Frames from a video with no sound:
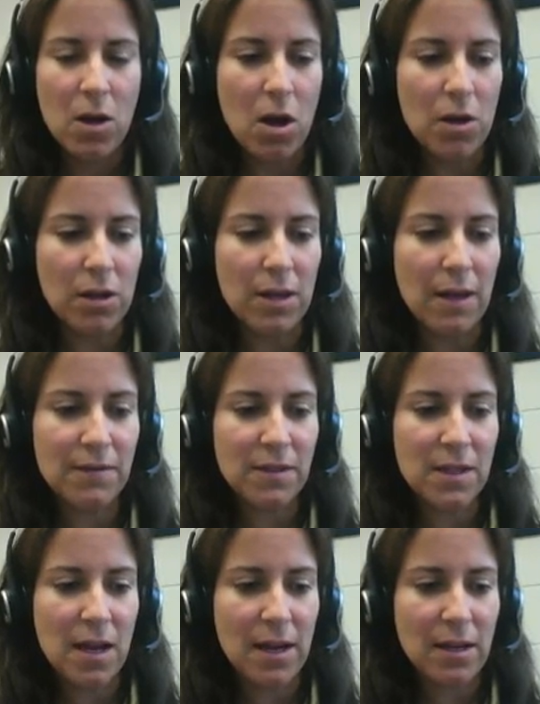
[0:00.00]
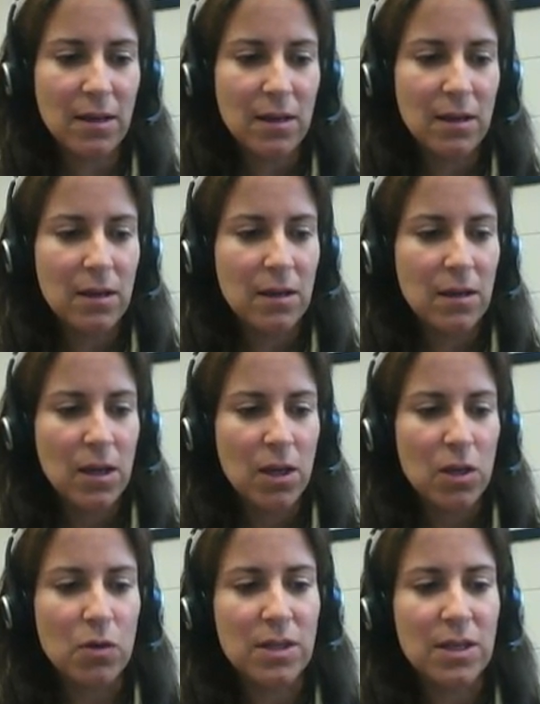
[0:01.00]
On the left side,
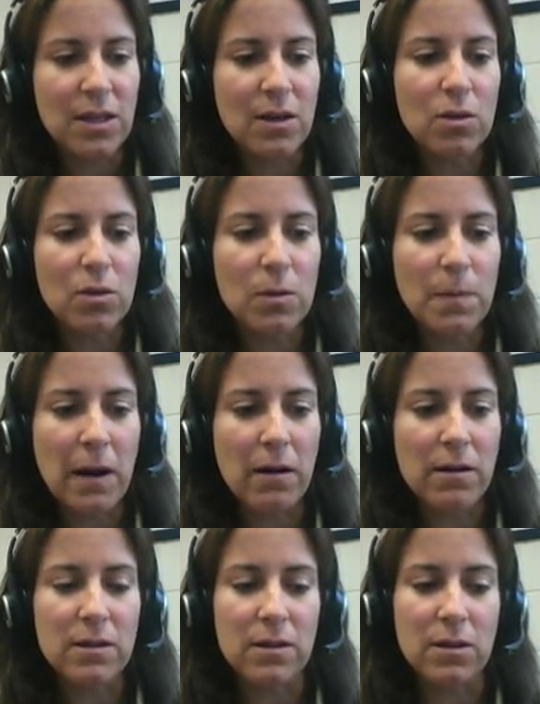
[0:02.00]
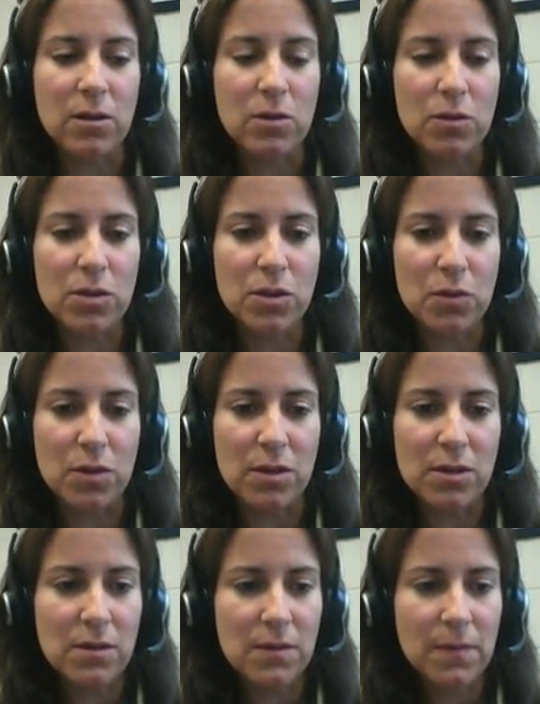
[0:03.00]
you see include parents and include
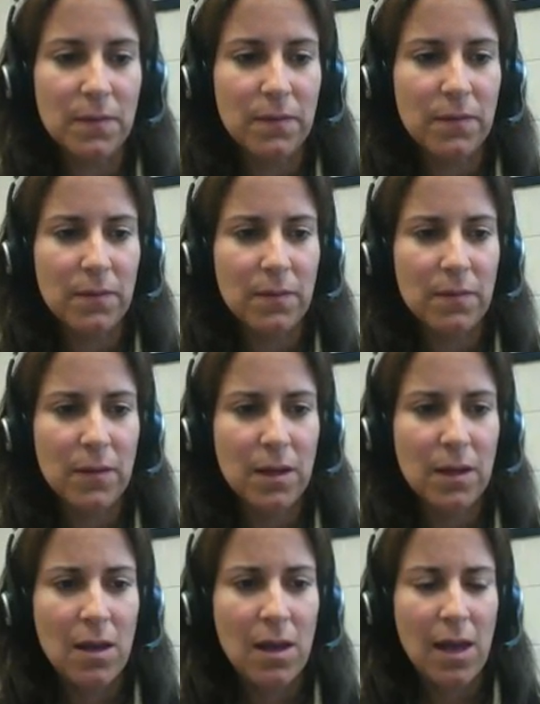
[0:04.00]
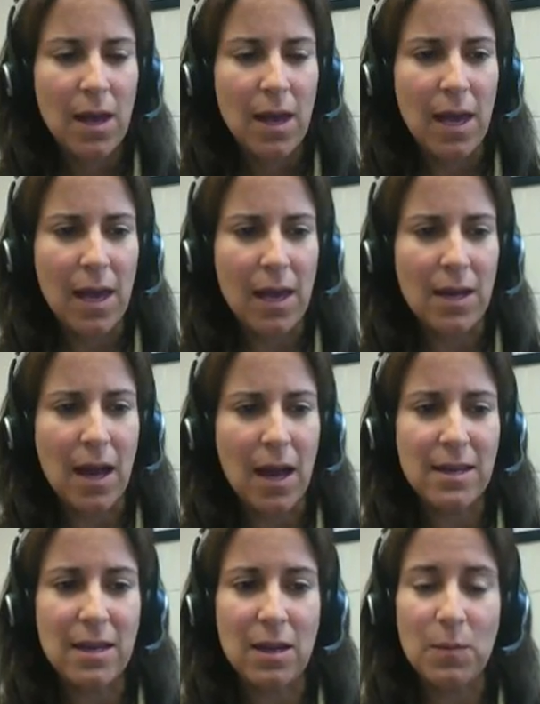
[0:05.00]
students. And I
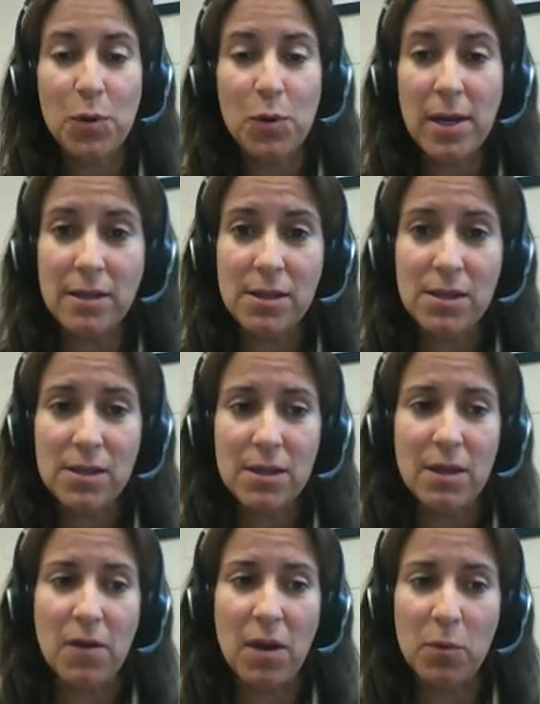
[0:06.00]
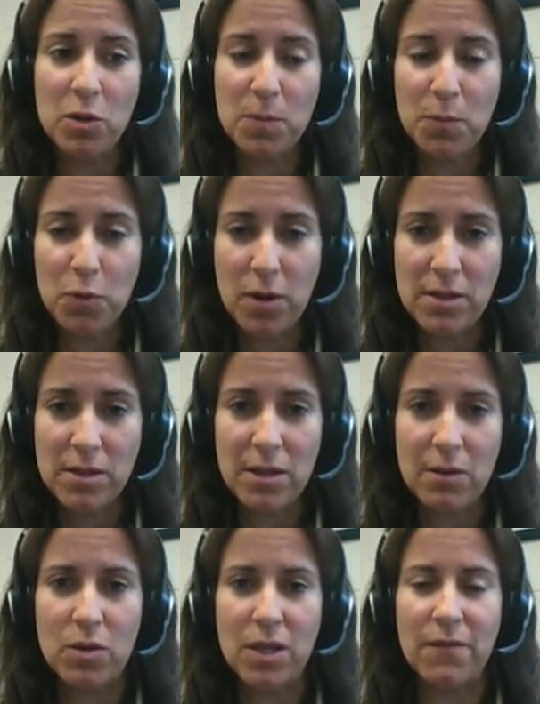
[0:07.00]
can print. If I push print,
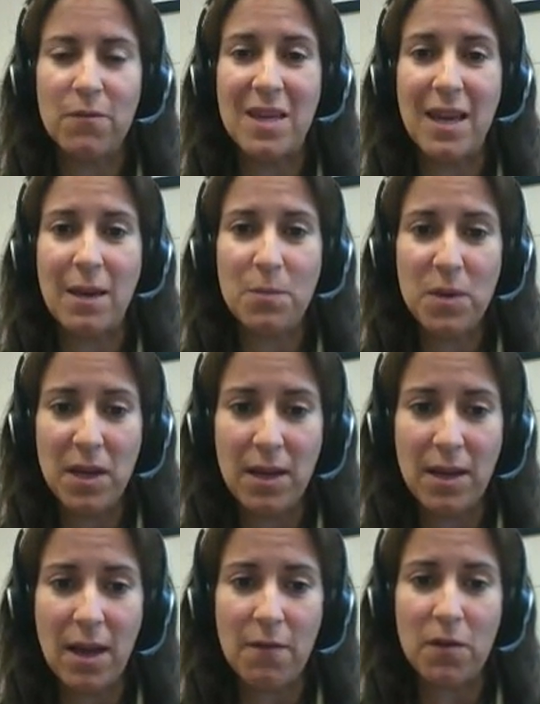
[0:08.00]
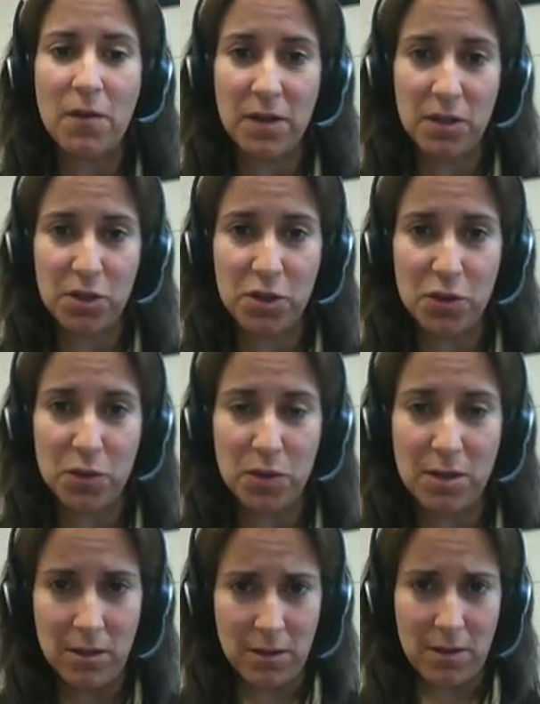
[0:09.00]
it will give me a PDF of each student.